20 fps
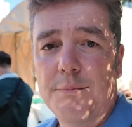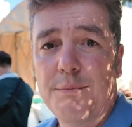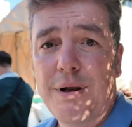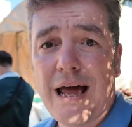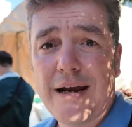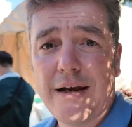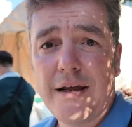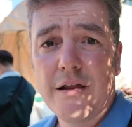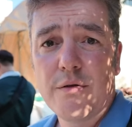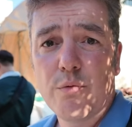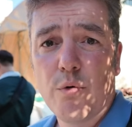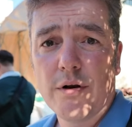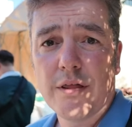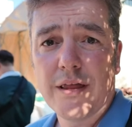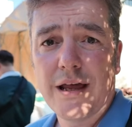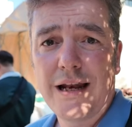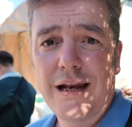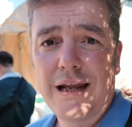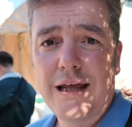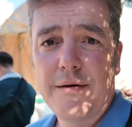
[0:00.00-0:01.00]
Plan is, once
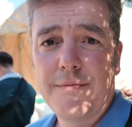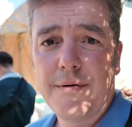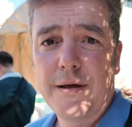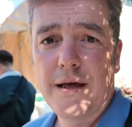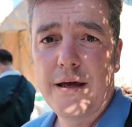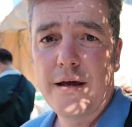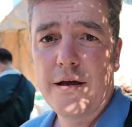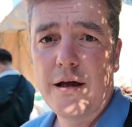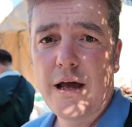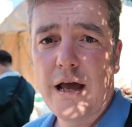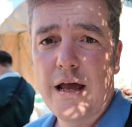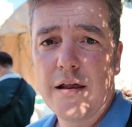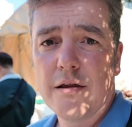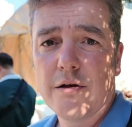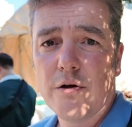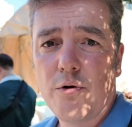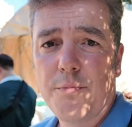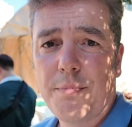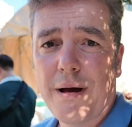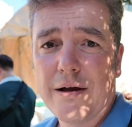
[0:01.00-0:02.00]
I leave here, is
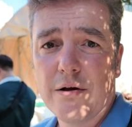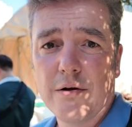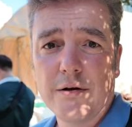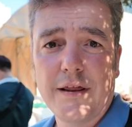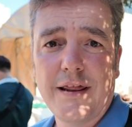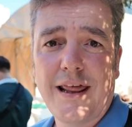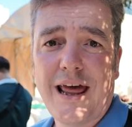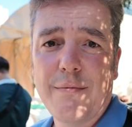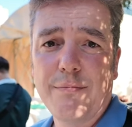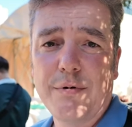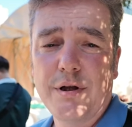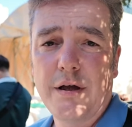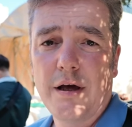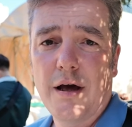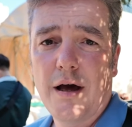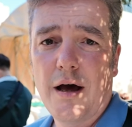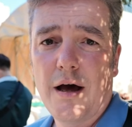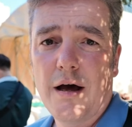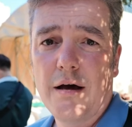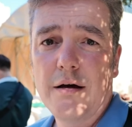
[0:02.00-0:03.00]
go back onto the
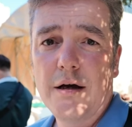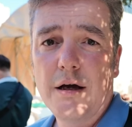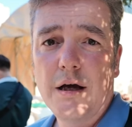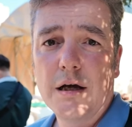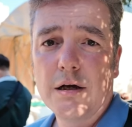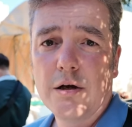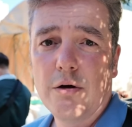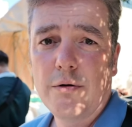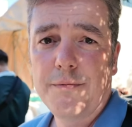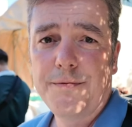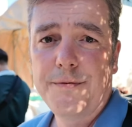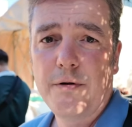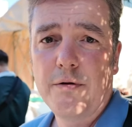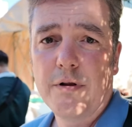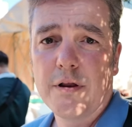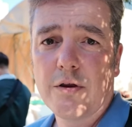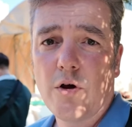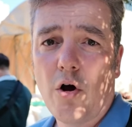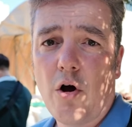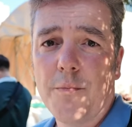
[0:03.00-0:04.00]
MTR, go a few
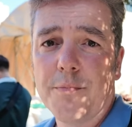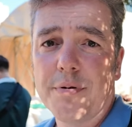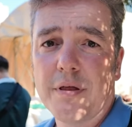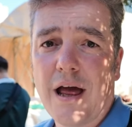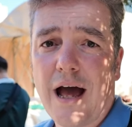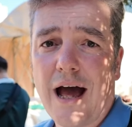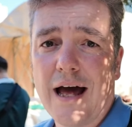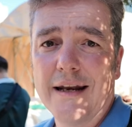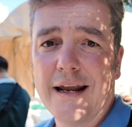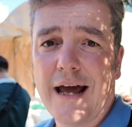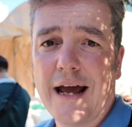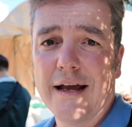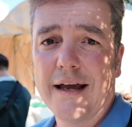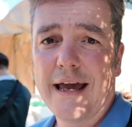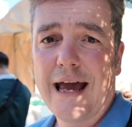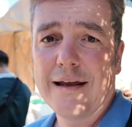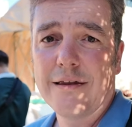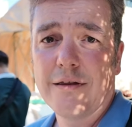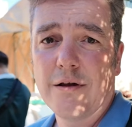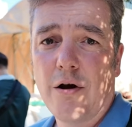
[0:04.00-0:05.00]
stops, and then
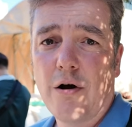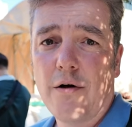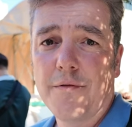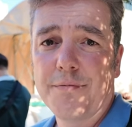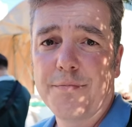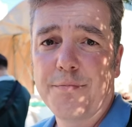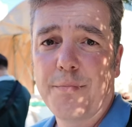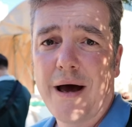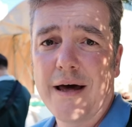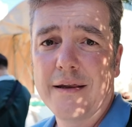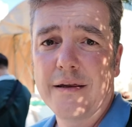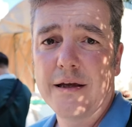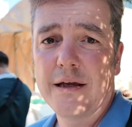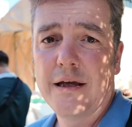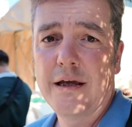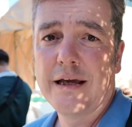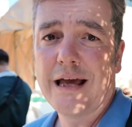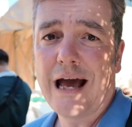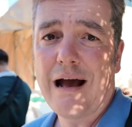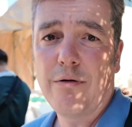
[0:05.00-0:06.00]
get off by
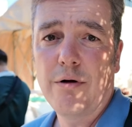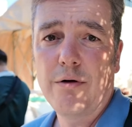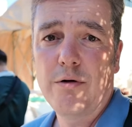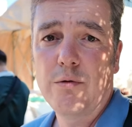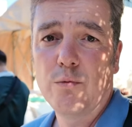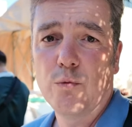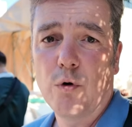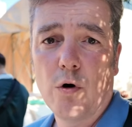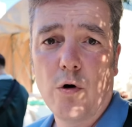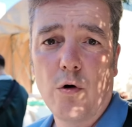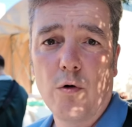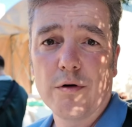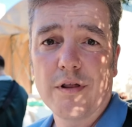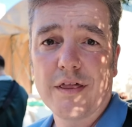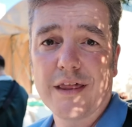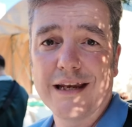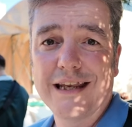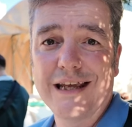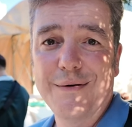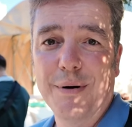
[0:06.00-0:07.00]
the Kowloon Walled
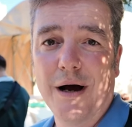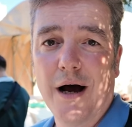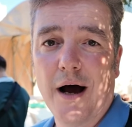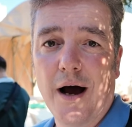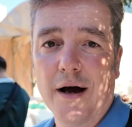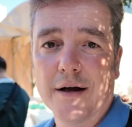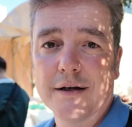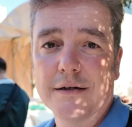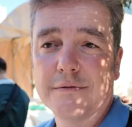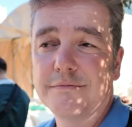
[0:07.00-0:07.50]
City Park.